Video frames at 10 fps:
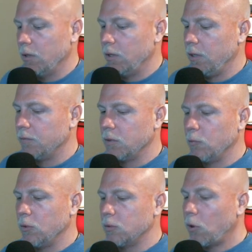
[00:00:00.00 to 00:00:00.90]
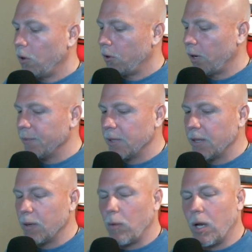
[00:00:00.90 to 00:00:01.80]
If someone's programming
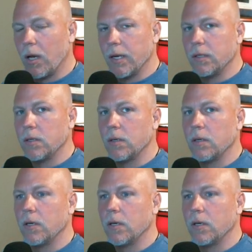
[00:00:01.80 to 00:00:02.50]
that mind,